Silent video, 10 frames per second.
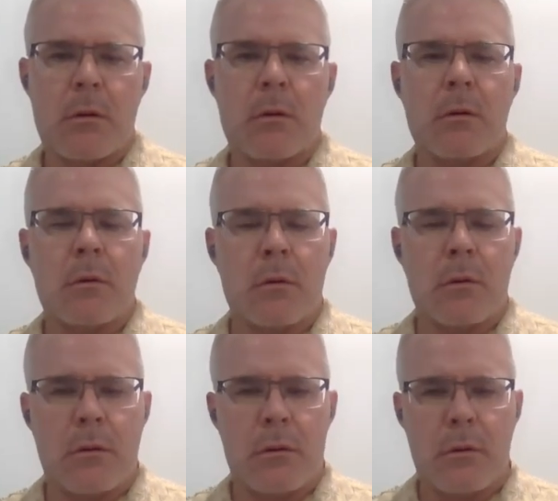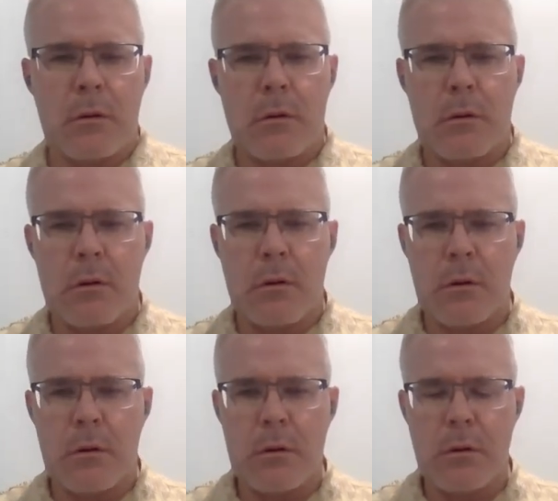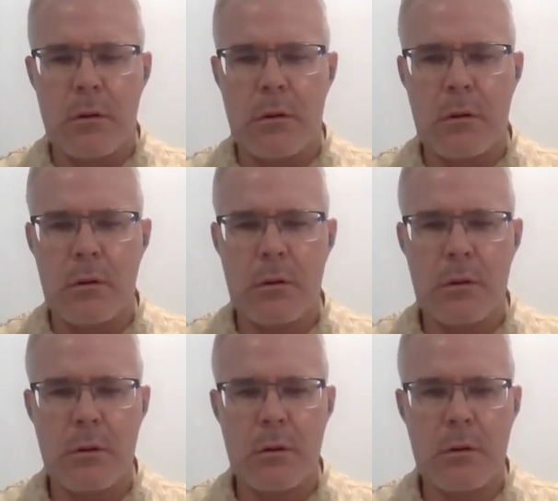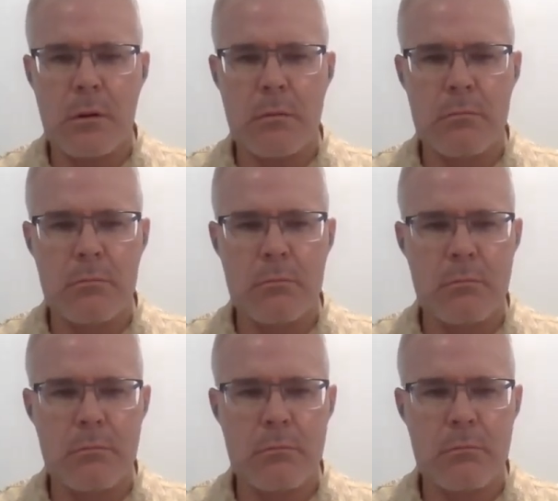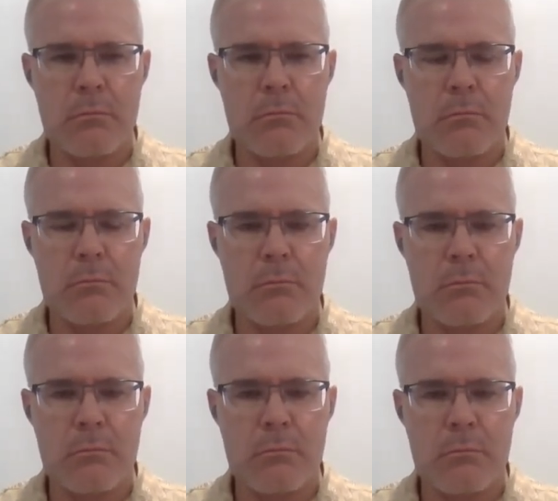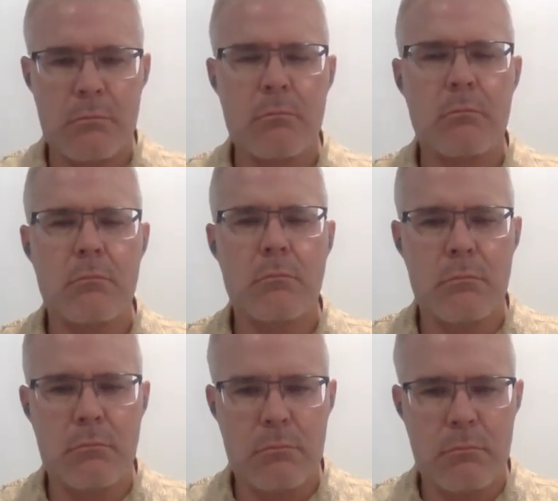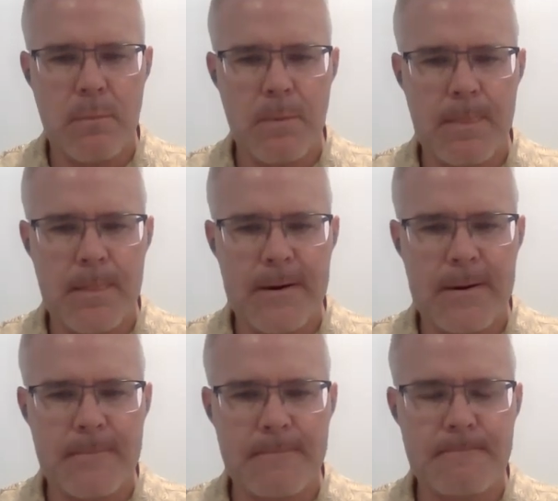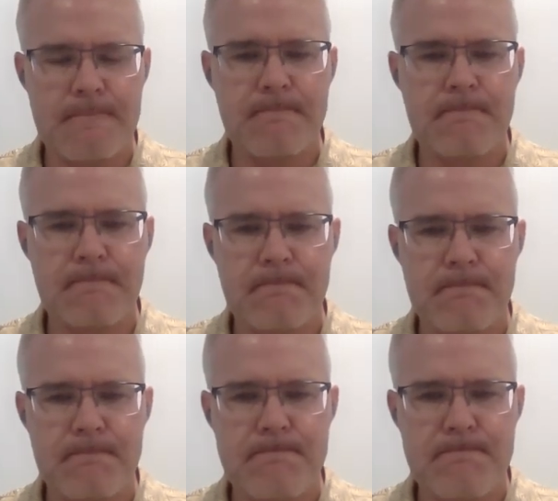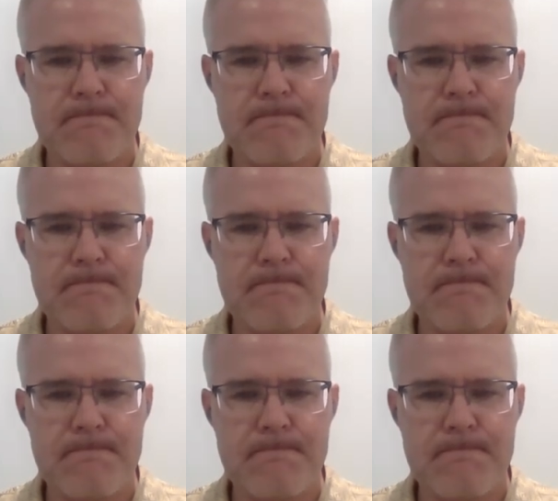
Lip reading: The person shown says nothing.